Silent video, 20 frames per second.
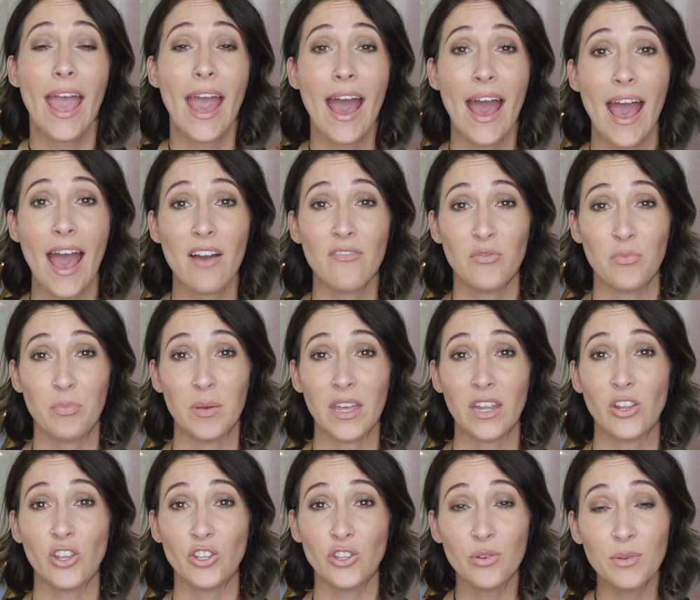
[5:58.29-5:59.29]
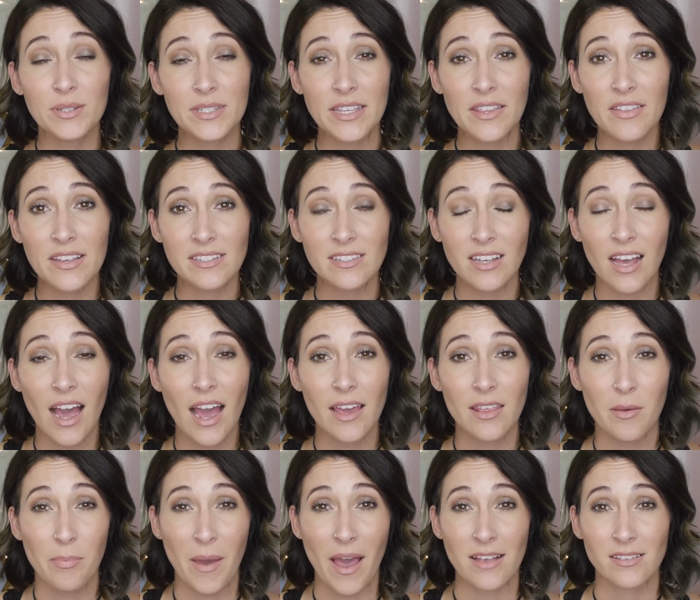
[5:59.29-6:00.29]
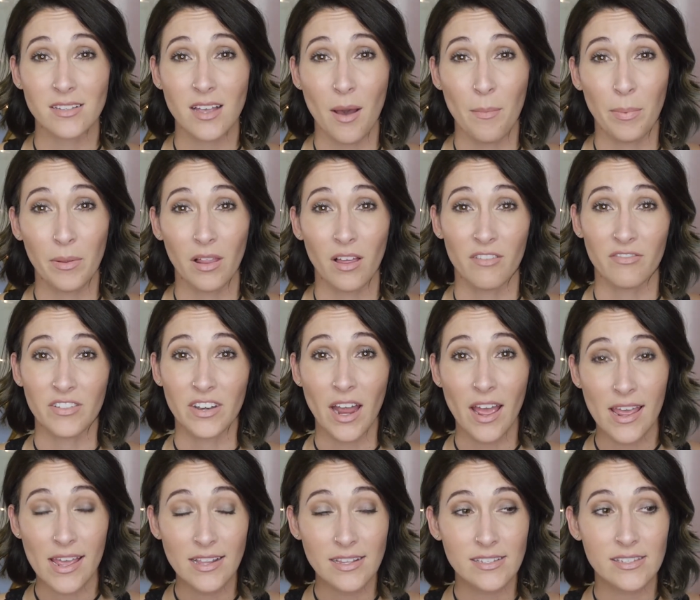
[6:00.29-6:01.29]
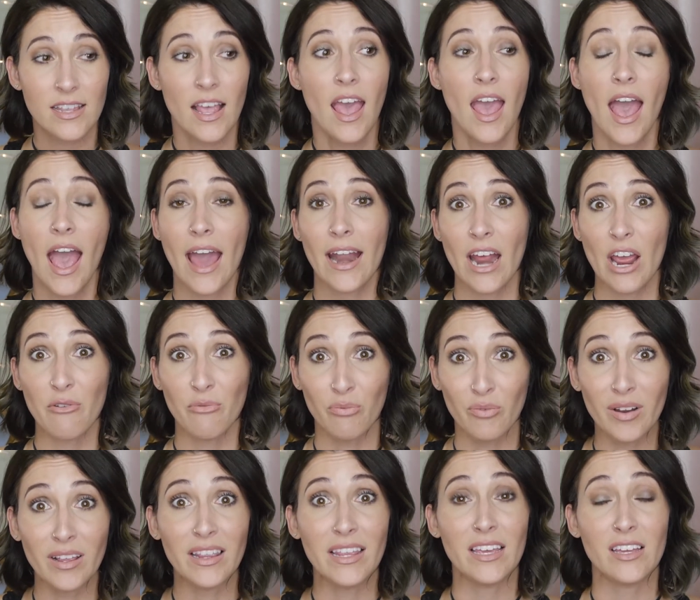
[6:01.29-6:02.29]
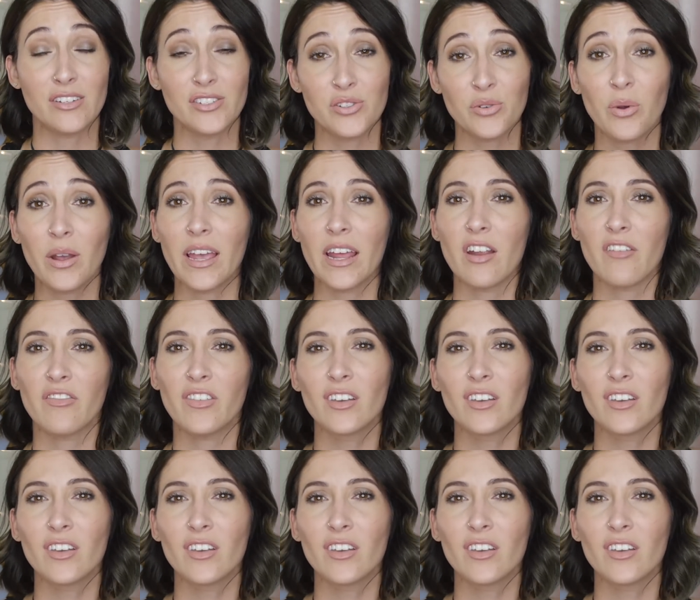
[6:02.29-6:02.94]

have been using this guy the past couple of nights, and I really enjoy it. It